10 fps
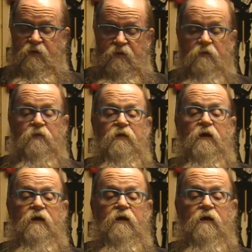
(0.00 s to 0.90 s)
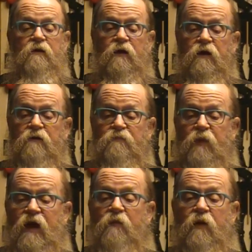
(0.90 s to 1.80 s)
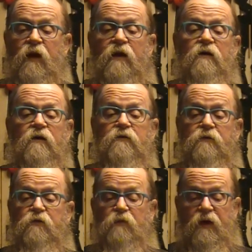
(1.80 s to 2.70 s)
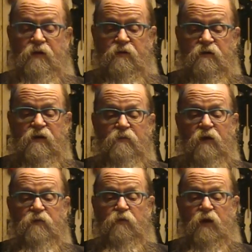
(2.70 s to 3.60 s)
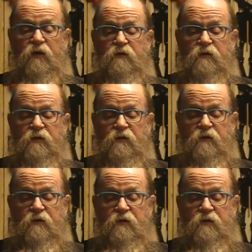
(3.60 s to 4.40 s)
thing here of Batman Under the Red Hood, about the Red Hood.